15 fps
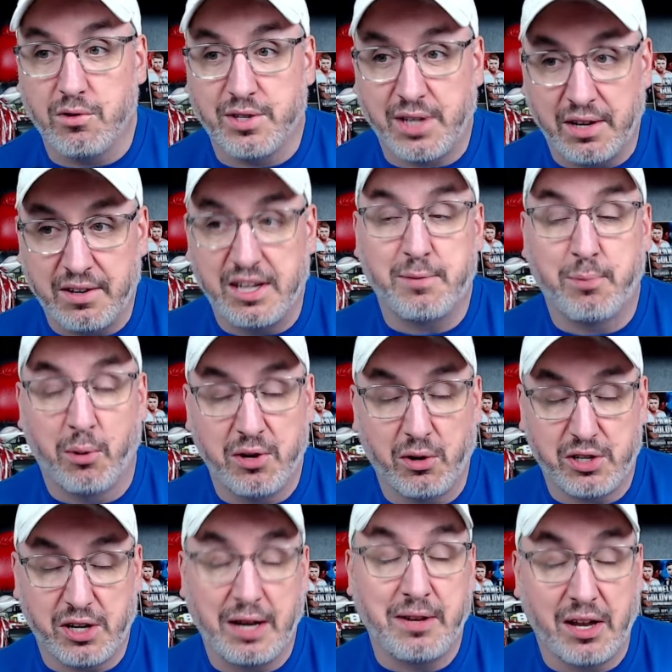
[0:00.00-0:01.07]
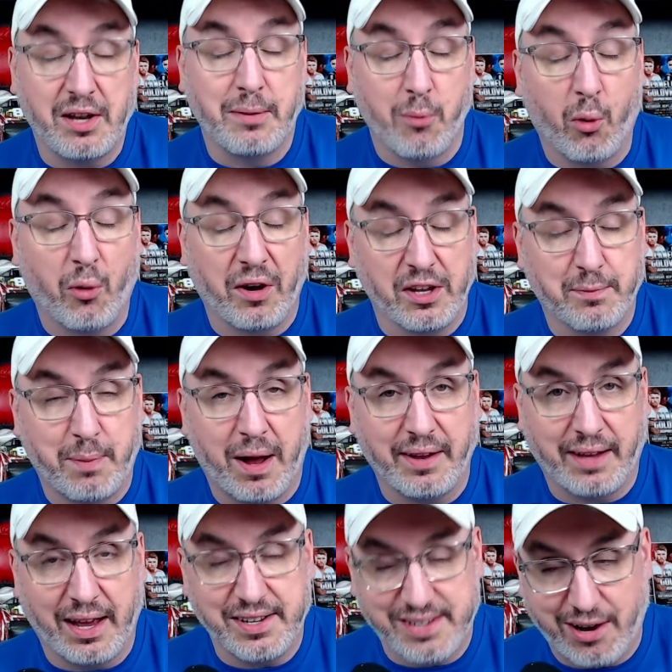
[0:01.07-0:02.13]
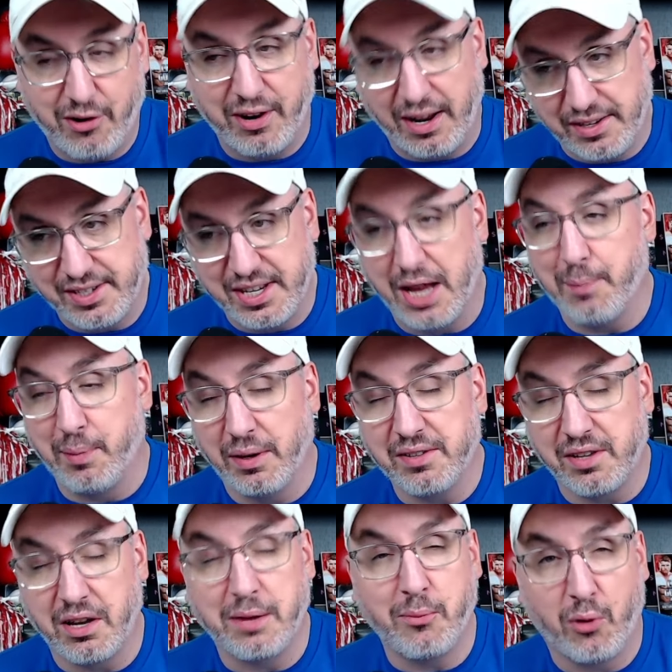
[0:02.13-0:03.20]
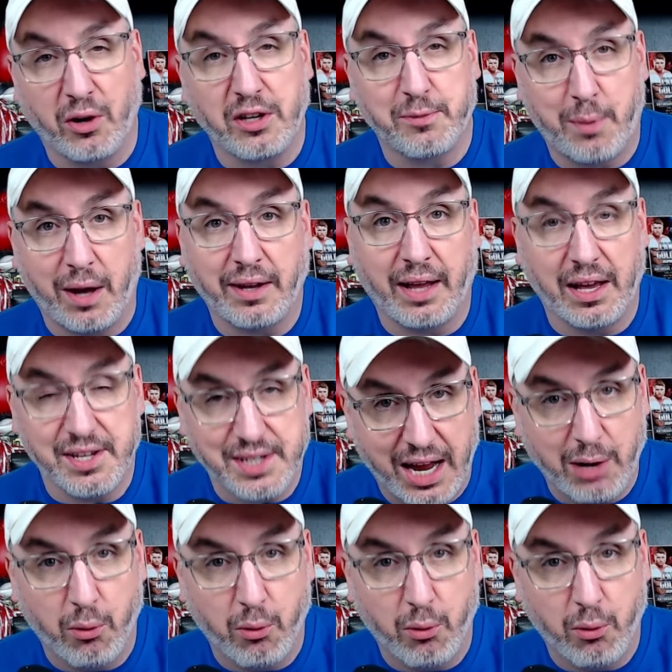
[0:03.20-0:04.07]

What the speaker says: Sunday morning's podcast, Saturday night's taping, Sunday morning's podcast.